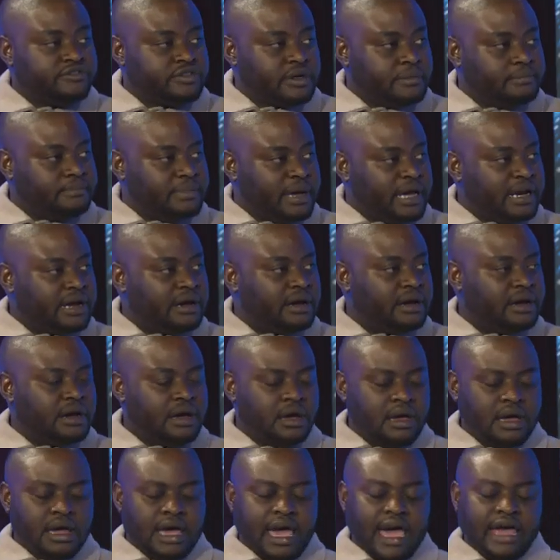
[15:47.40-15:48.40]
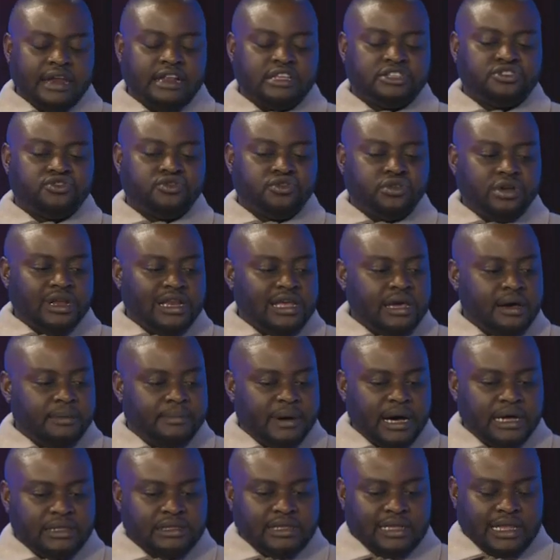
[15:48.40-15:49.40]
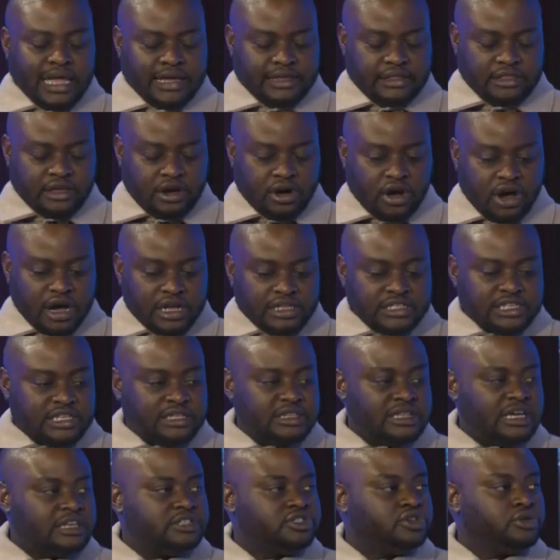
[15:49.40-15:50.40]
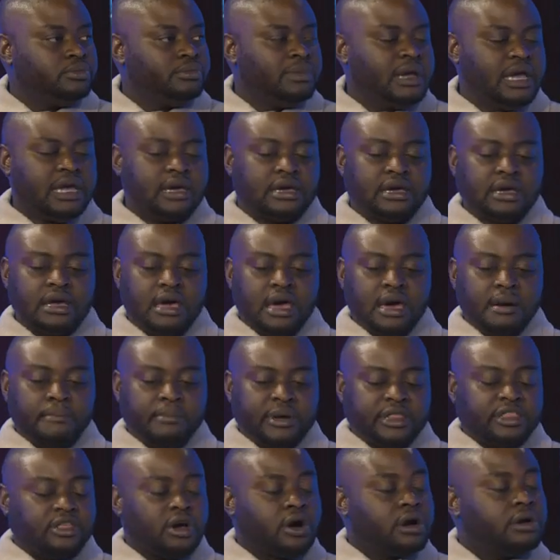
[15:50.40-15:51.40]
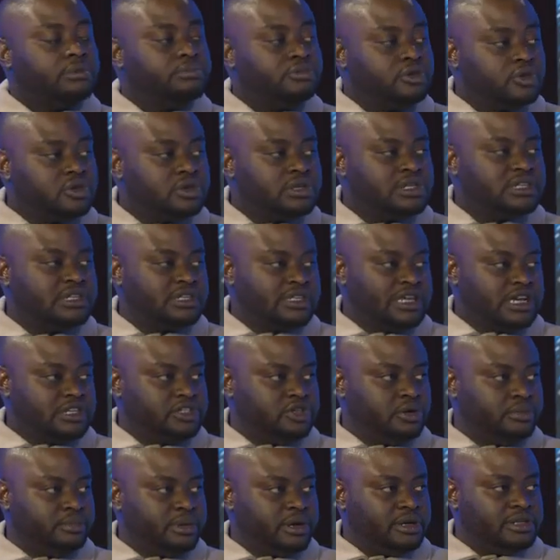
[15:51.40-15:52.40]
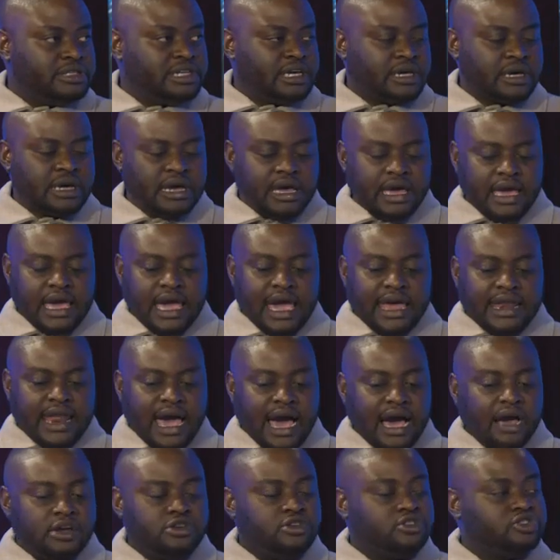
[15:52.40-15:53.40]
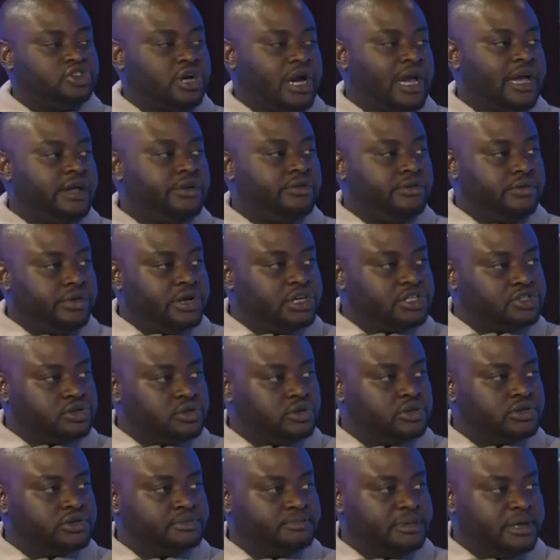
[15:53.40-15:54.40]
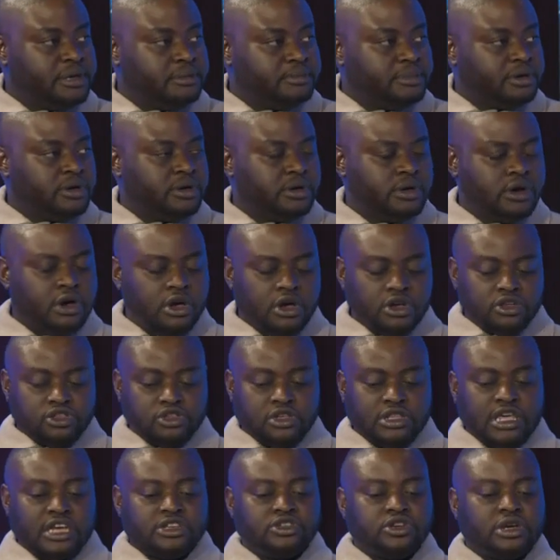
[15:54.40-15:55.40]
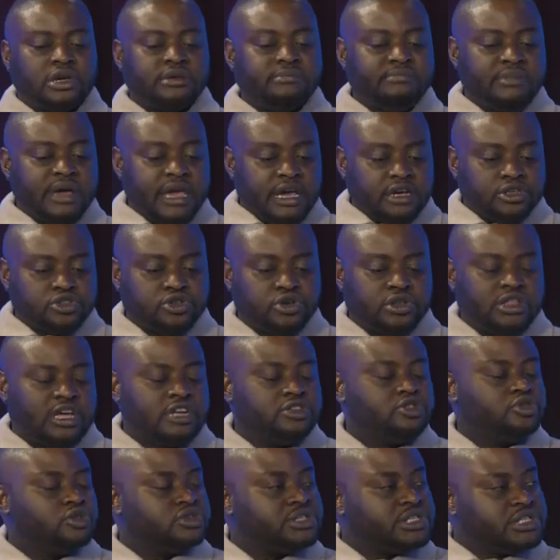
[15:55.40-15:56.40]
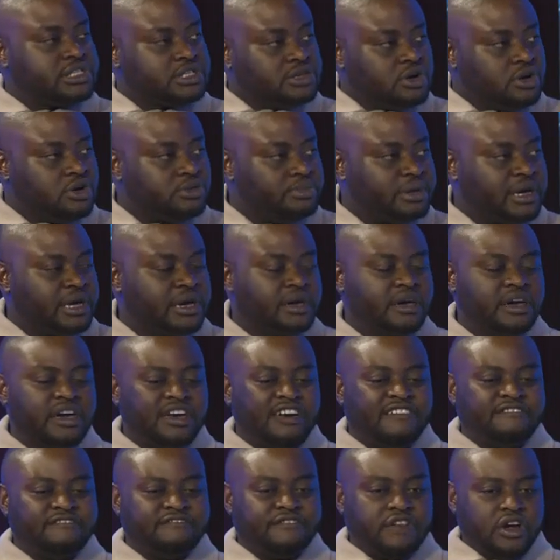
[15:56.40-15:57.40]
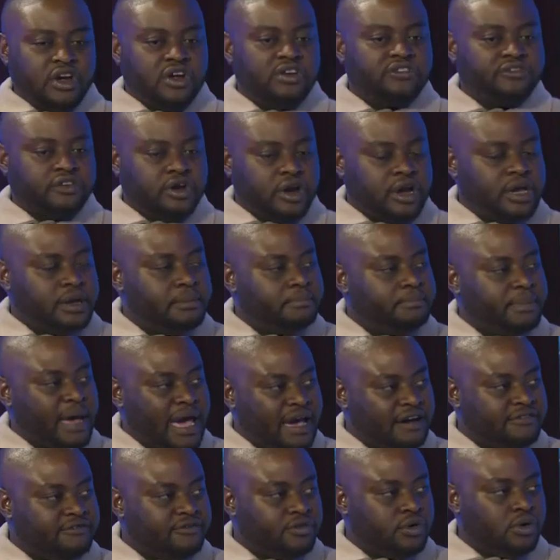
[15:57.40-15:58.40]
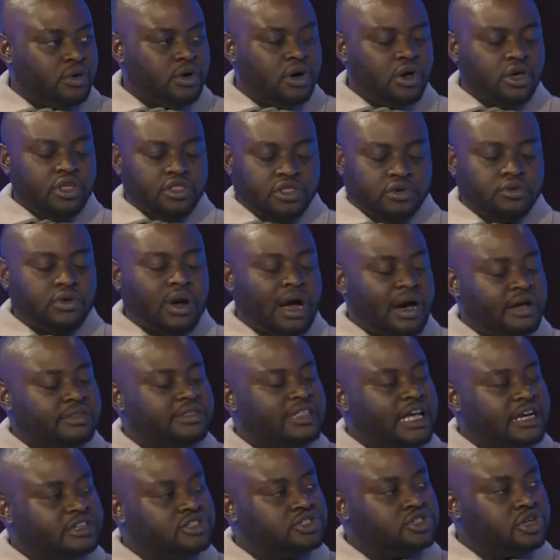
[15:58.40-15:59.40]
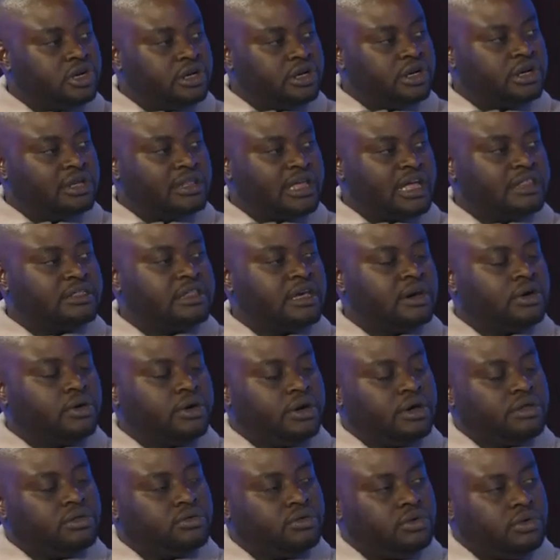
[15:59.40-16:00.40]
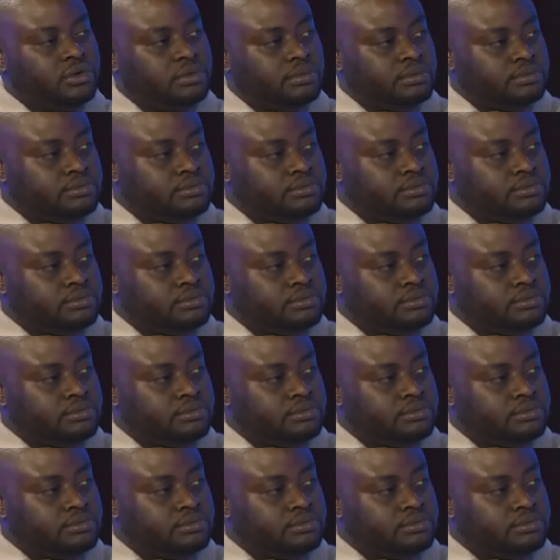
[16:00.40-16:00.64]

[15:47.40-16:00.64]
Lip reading: them better. And it's really about like the content that you make, but the community that you're building and how you try and reach those people so that you can make sure that you're still being very, very impactful throughout that journey that they're going through.